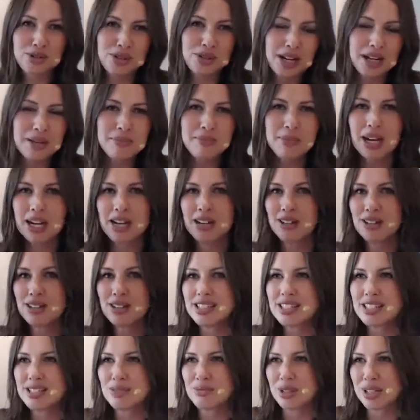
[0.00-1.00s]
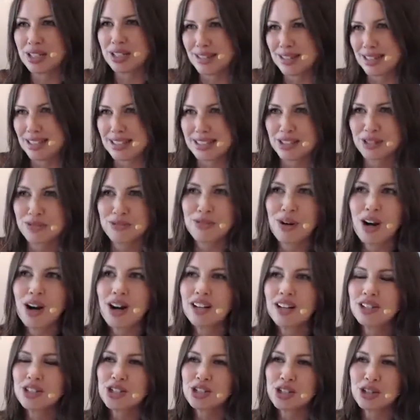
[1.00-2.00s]
grandparents, we collected
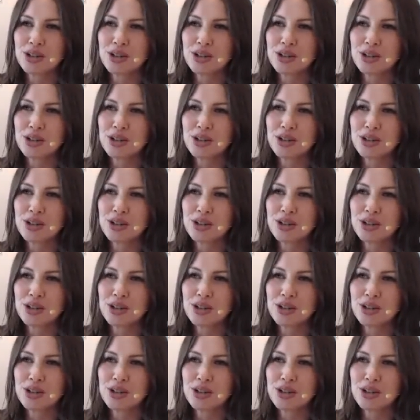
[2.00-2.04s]
rocks.